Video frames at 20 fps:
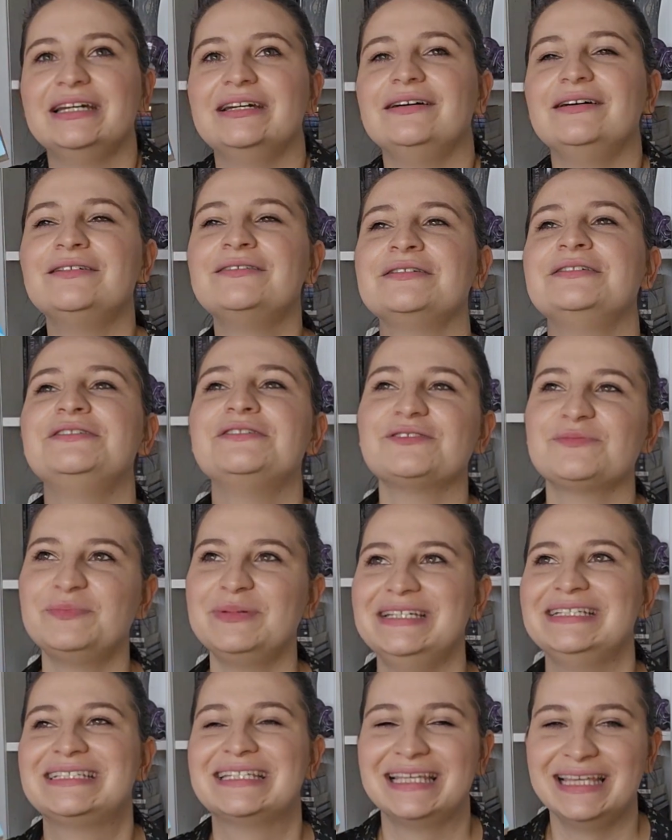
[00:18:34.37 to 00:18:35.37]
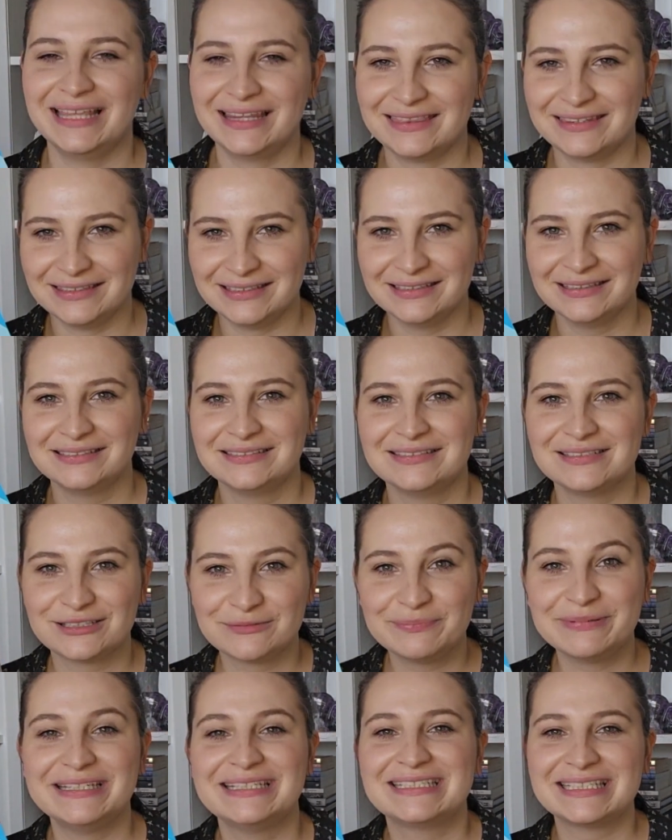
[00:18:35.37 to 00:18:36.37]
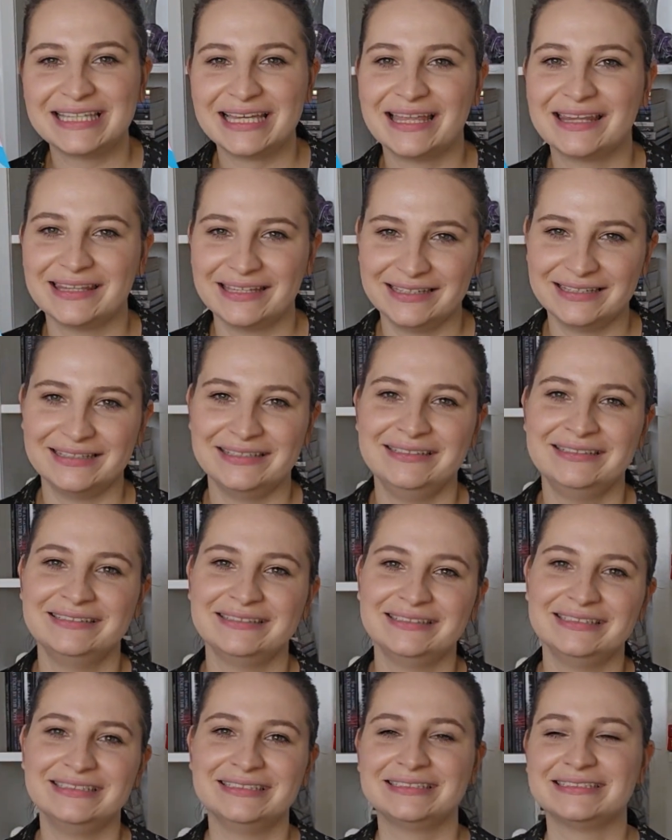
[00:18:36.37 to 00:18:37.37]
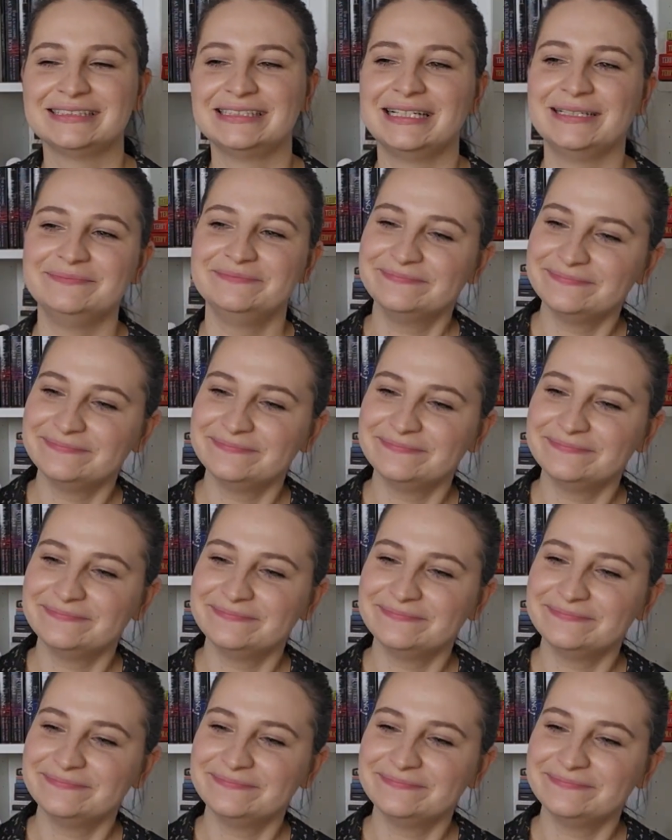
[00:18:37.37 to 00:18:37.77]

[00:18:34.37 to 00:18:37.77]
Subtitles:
oh, just be together, and you're just like,